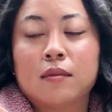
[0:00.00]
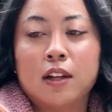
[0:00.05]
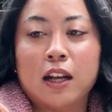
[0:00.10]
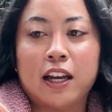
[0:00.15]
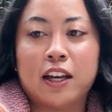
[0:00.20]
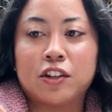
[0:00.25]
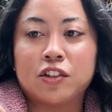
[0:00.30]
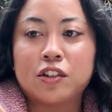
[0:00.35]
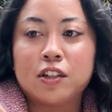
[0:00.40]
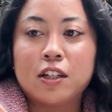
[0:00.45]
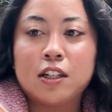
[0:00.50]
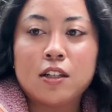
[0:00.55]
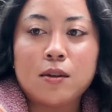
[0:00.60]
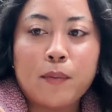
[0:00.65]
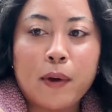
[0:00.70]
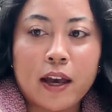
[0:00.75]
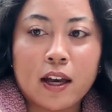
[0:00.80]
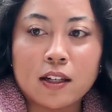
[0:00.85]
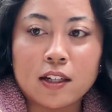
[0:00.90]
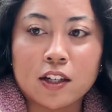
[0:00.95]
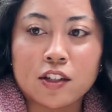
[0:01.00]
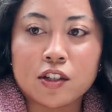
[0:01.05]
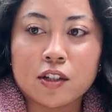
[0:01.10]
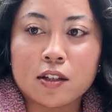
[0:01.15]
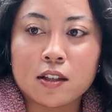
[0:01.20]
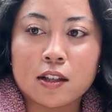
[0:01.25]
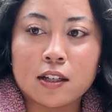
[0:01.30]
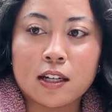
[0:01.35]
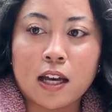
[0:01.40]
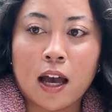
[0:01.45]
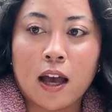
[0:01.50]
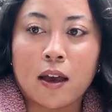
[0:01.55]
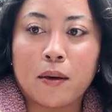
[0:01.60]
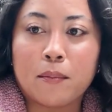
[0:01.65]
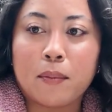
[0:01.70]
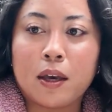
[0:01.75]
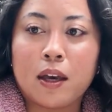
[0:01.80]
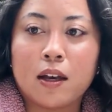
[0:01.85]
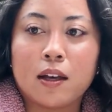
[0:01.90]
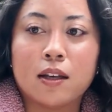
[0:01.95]
I actually need to pay attention to the time
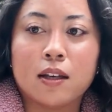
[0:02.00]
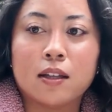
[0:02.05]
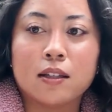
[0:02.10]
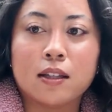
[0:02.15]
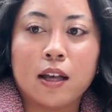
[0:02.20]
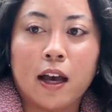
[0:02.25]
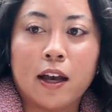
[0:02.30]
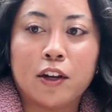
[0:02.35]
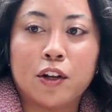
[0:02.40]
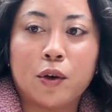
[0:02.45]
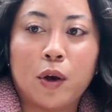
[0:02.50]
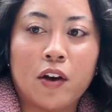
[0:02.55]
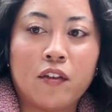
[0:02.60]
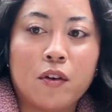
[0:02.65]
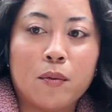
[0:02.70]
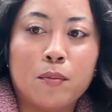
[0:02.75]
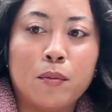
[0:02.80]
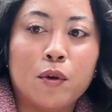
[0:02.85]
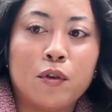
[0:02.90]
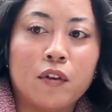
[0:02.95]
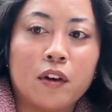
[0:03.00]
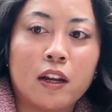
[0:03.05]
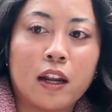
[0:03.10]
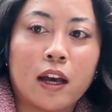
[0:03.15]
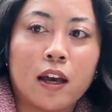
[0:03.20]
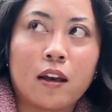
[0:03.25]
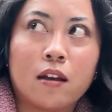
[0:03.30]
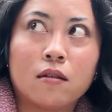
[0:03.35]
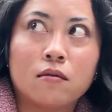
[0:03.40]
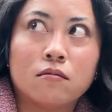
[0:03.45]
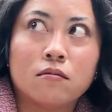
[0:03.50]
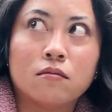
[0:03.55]
because I do have a movie night.